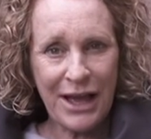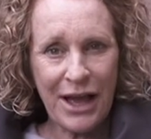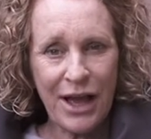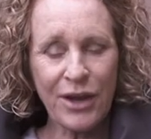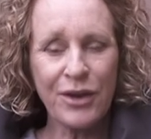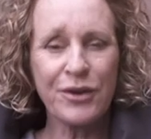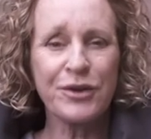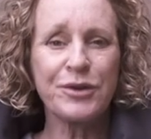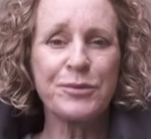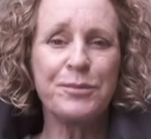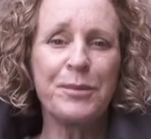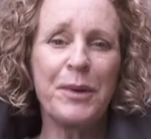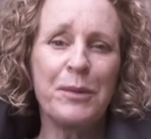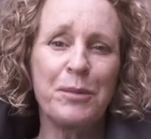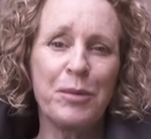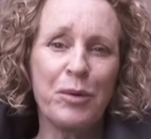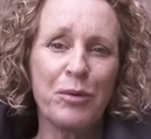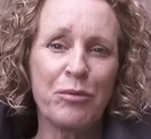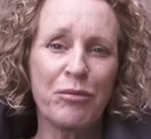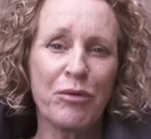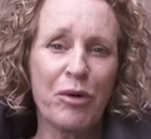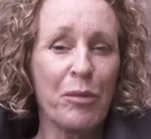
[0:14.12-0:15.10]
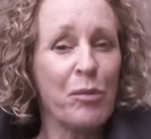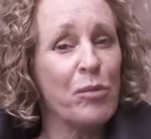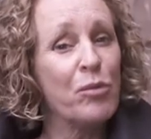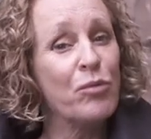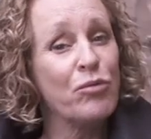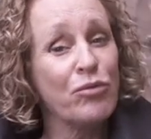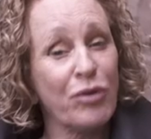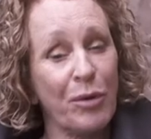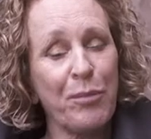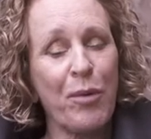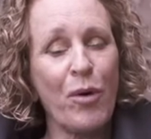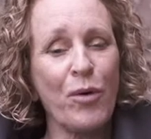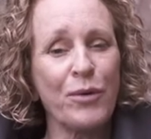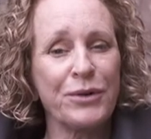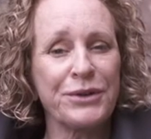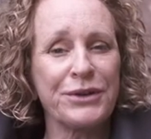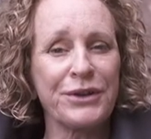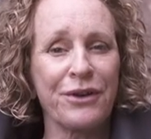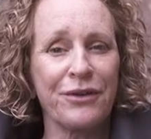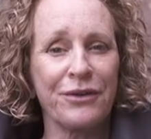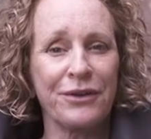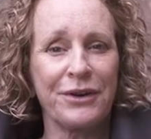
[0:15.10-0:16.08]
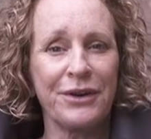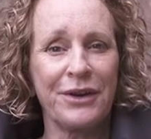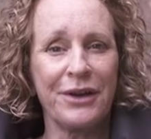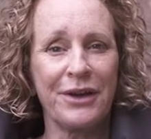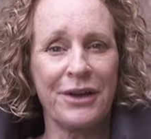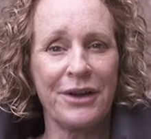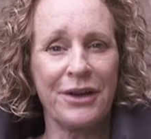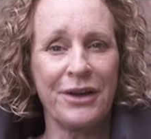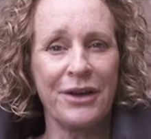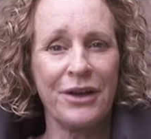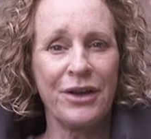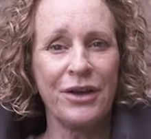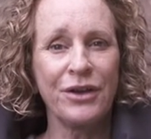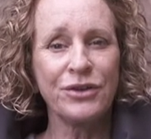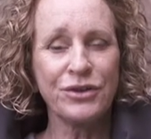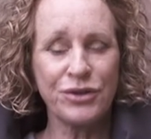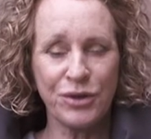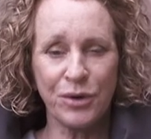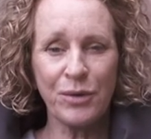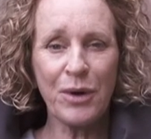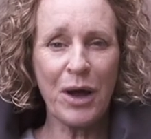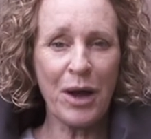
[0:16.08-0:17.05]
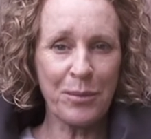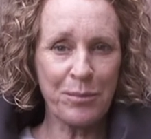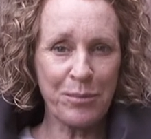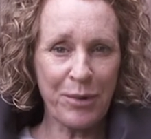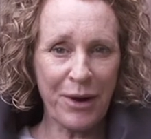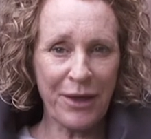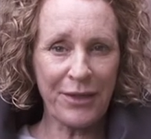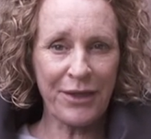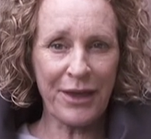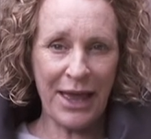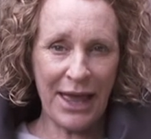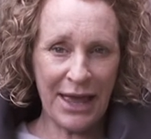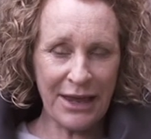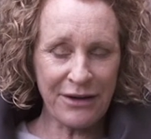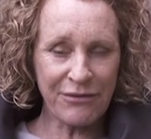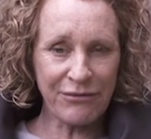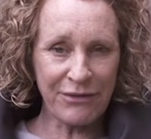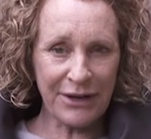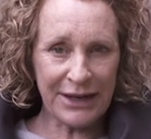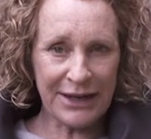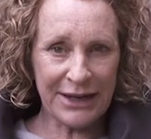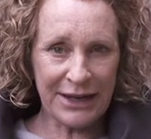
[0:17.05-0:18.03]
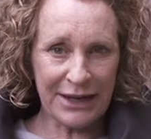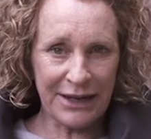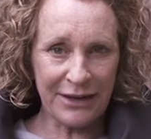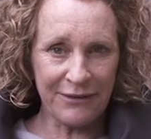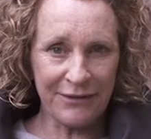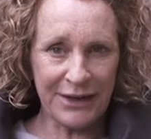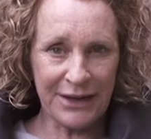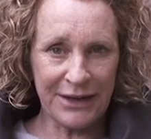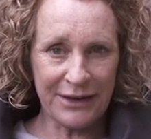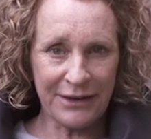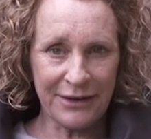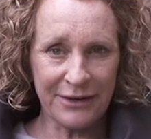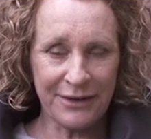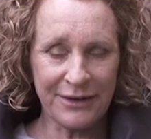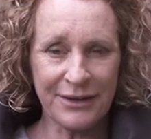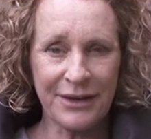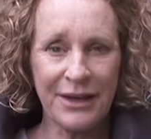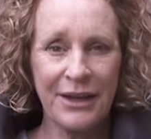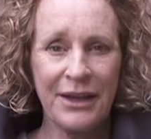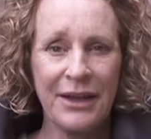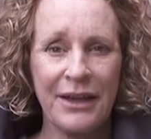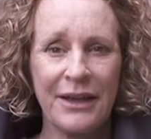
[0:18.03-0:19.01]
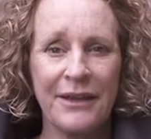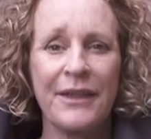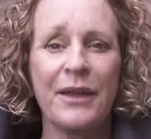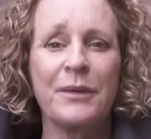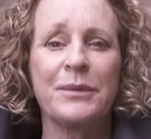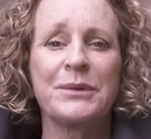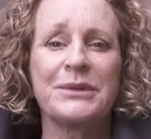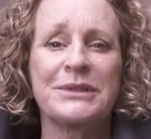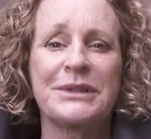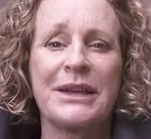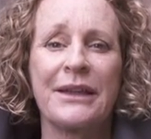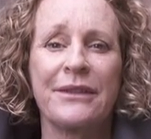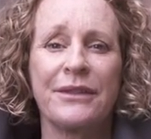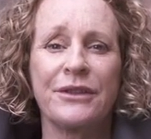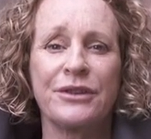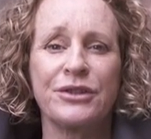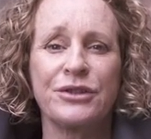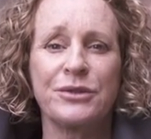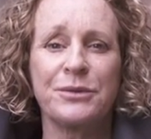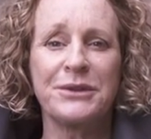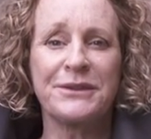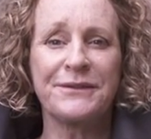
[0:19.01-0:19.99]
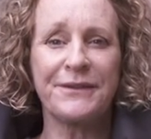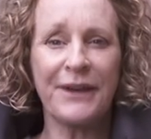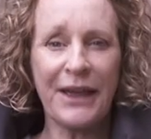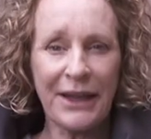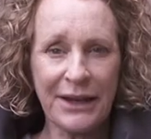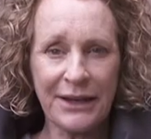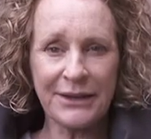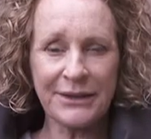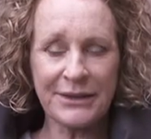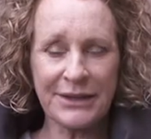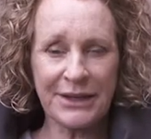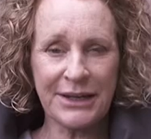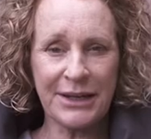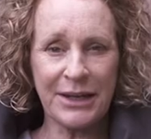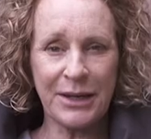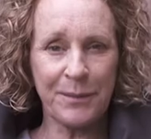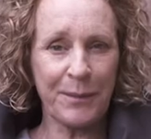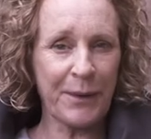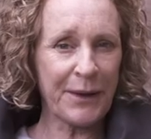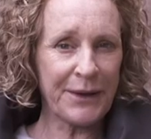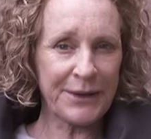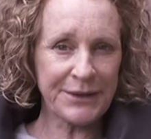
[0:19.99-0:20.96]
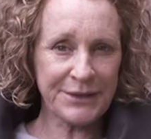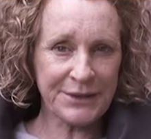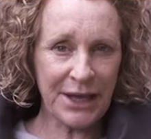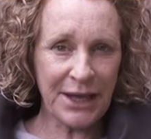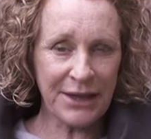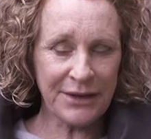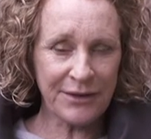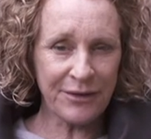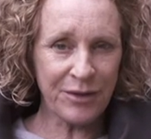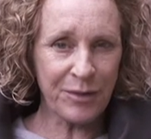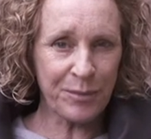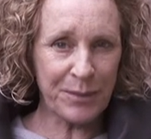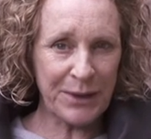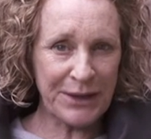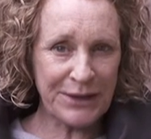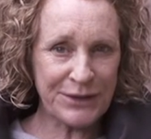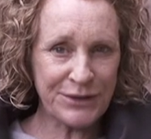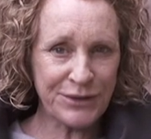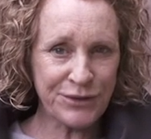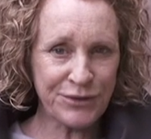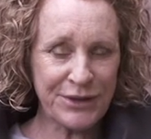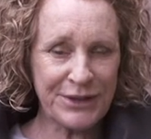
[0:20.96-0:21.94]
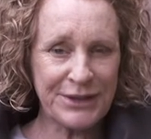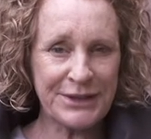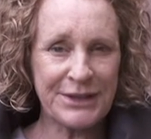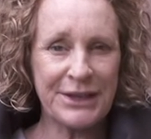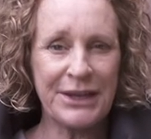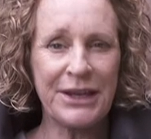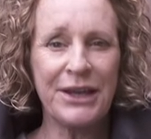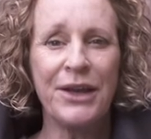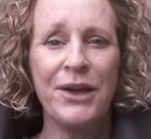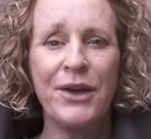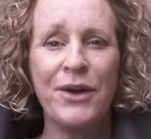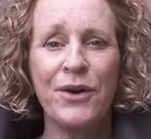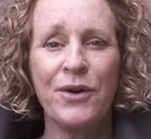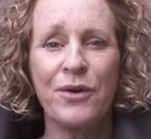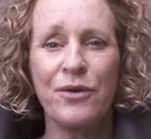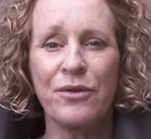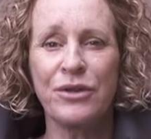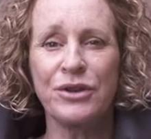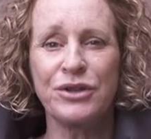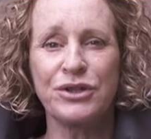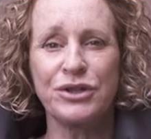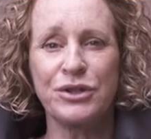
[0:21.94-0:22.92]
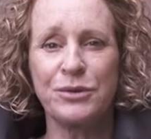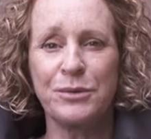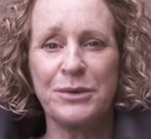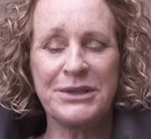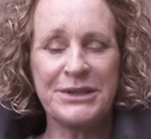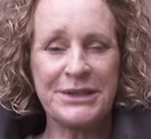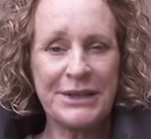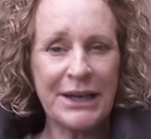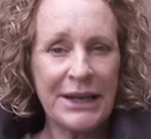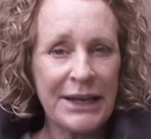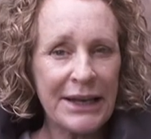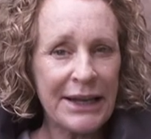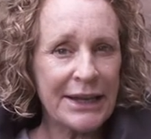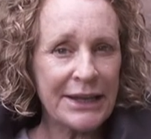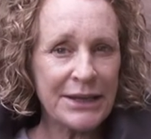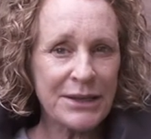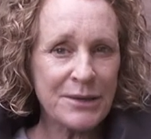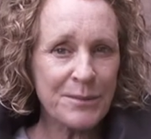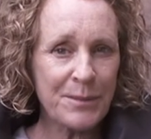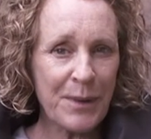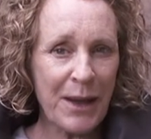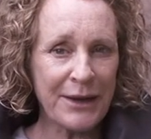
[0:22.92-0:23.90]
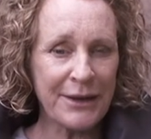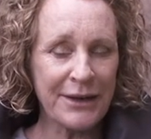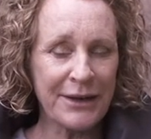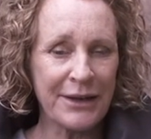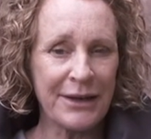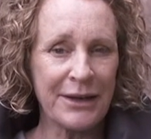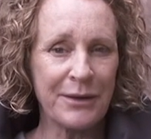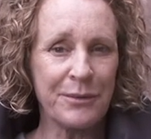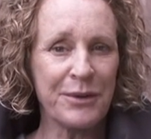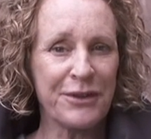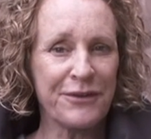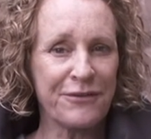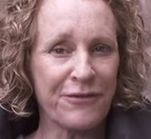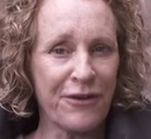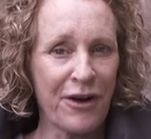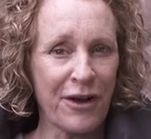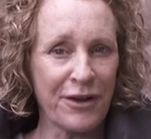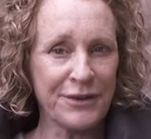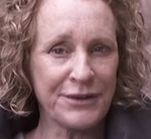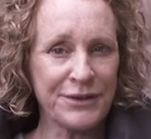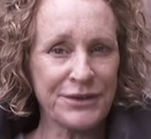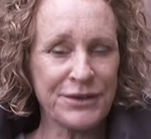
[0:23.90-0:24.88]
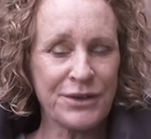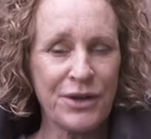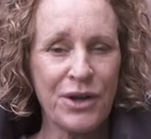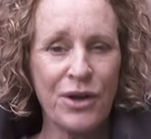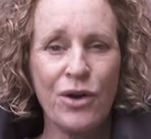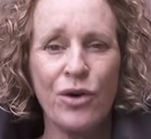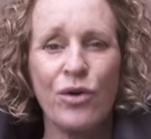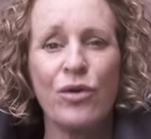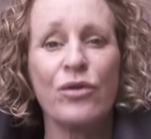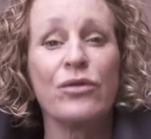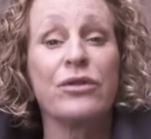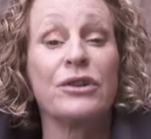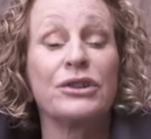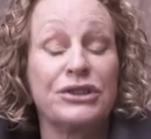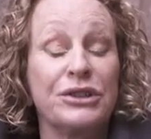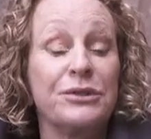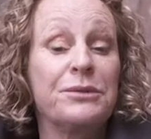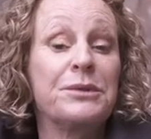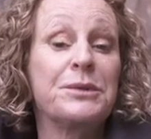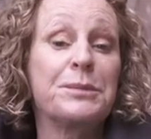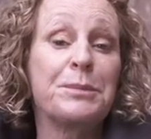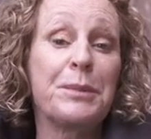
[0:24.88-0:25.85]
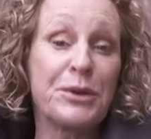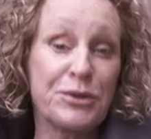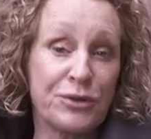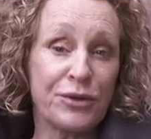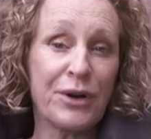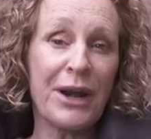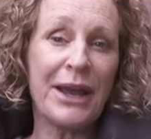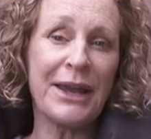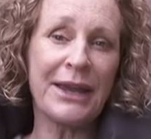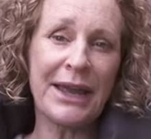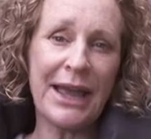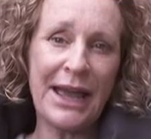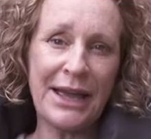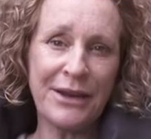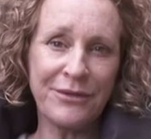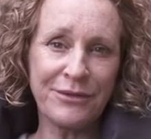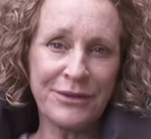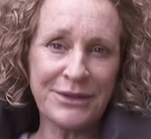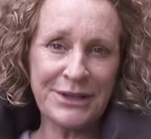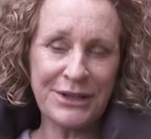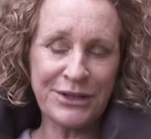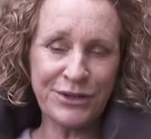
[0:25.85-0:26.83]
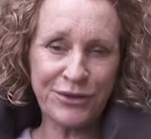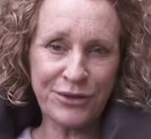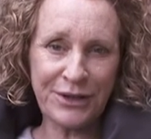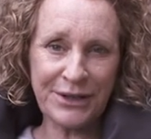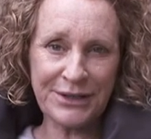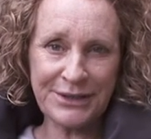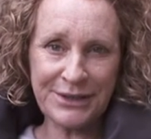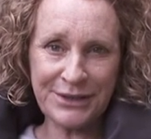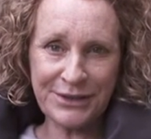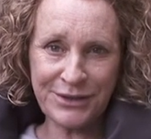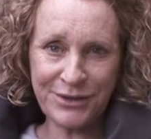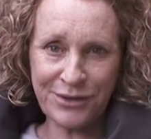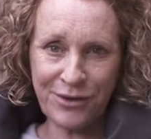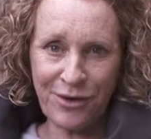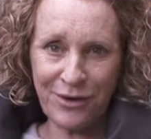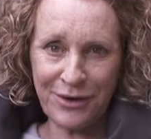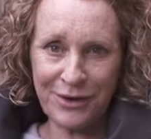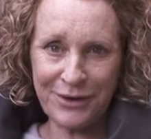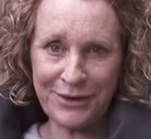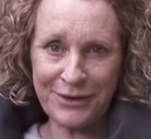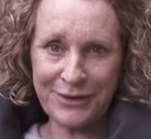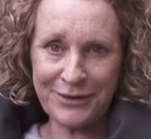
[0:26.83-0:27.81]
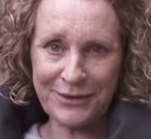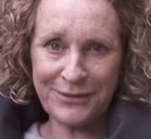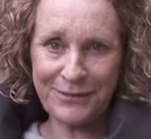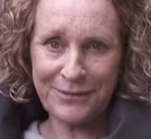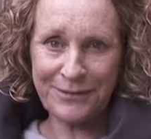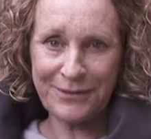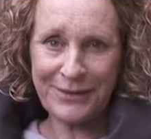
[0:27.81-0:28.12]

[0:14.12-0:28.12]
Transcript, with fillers: A lot of people were reporting on her to her brother Henry, King of England, and they were saying that she was failing to keep her side of the peace treaty, or that she was dealing independently with France, or that she was betraying Henry's interests in Scotland.